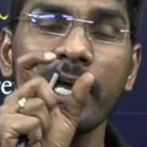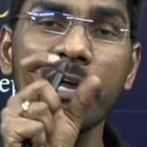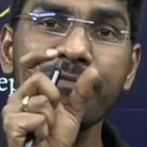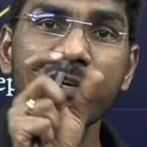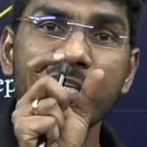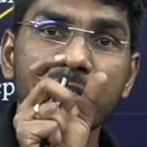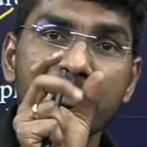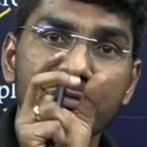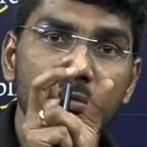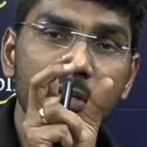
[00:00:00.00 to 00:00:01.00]
if it is
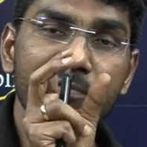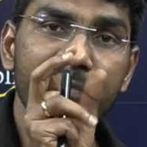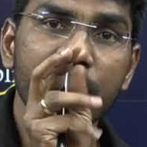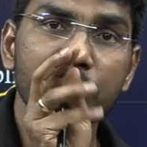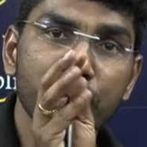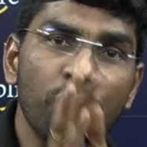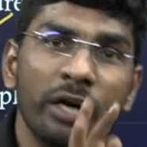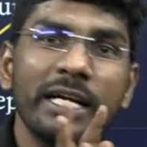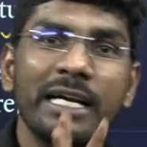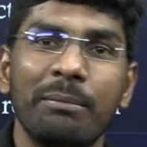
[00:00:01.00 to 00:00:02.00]
if it is
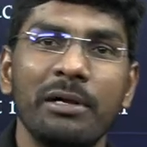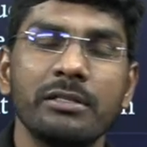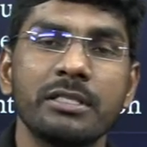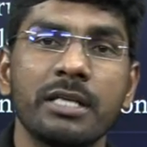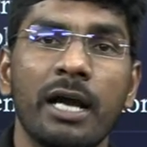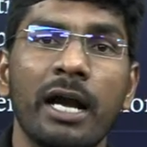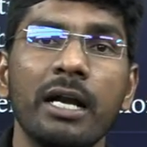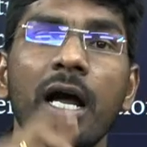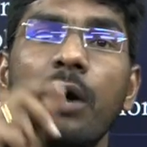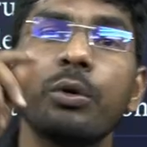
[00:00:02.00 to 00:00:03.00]
not a double
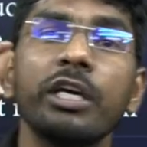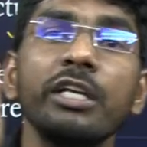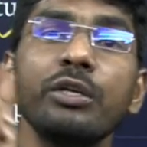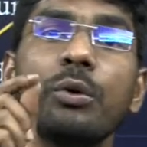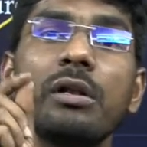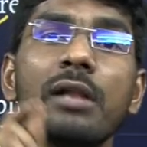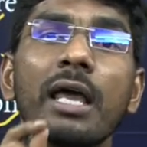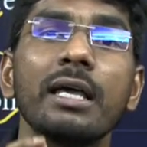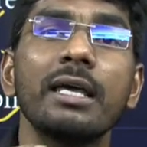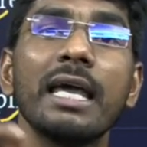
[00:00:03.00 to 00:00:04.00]
strand how can you
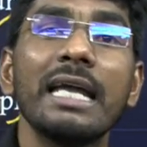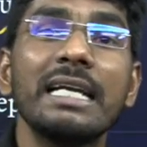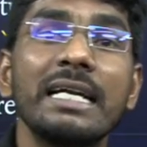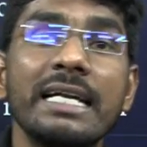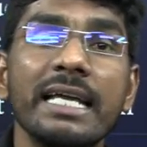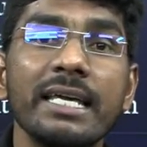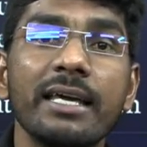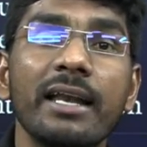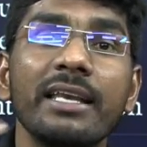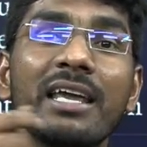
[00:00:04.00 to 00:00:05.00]
ligate
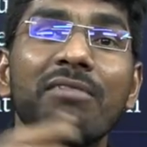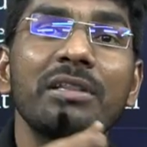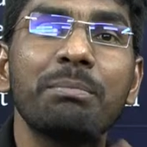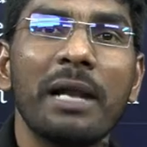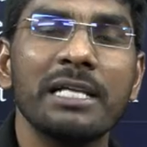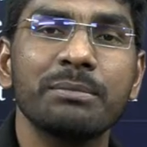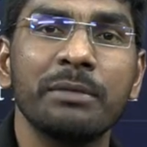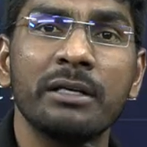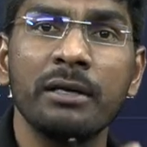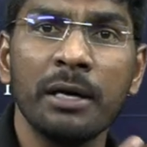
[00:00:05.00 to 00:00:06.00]
dna with
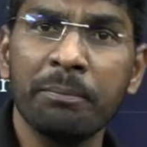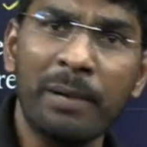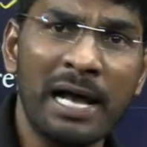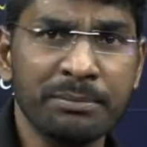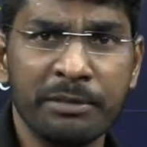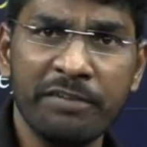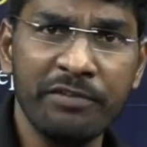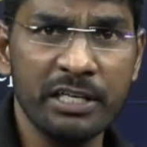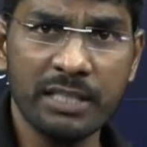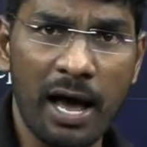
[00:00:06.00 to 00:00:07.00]
plasmid plasmid if
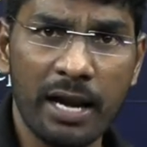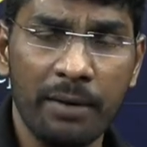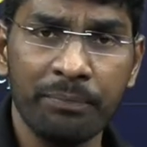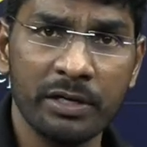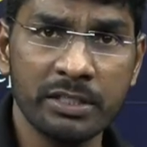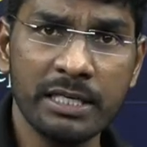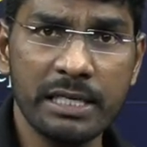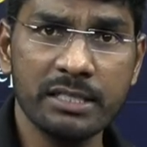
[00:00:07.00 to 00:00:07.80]
it is r a single